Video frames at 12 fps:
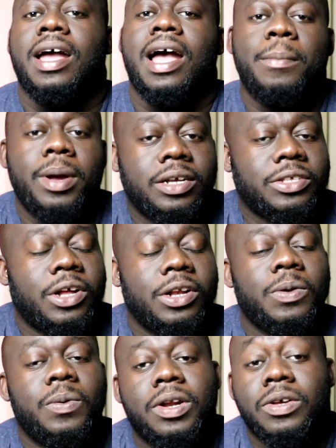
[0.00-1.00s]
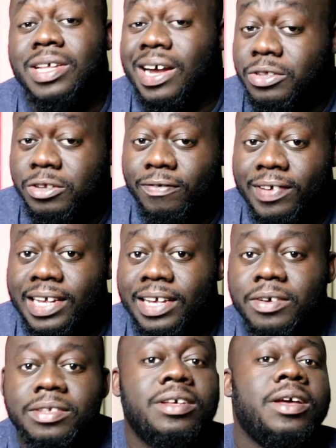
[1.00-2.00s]
I'm going to start doing those how-to
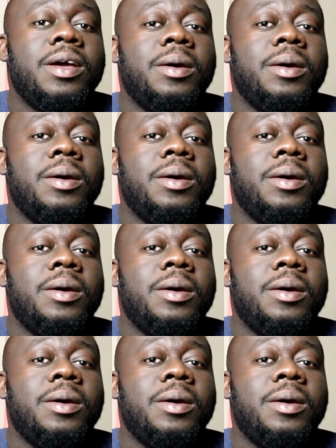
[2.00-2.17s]
videos,